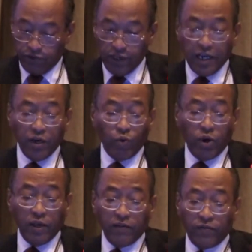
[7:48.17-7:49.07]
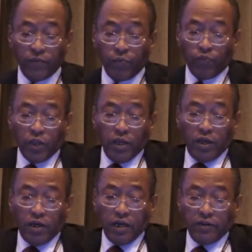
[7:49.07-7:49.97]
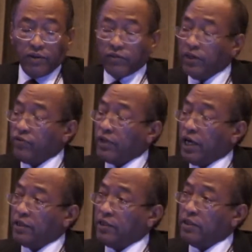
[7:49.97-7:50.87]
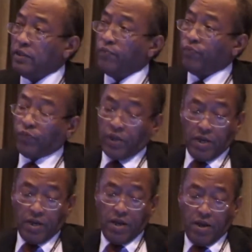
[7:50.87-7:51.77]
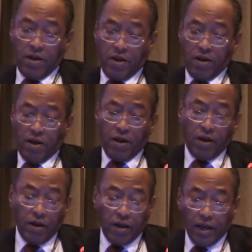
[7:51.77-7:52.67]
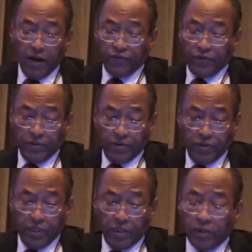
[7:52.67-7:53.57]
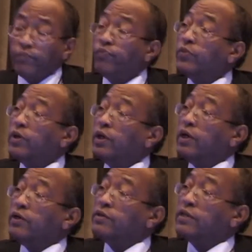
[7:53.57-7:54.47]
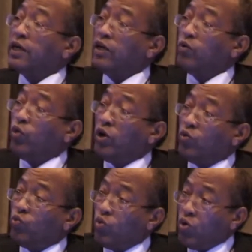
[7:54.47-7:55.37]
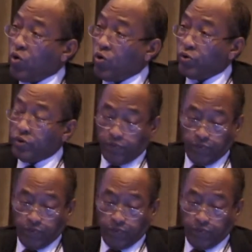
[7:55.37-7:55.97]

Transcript: Second wave, as I said, started after the Second World War,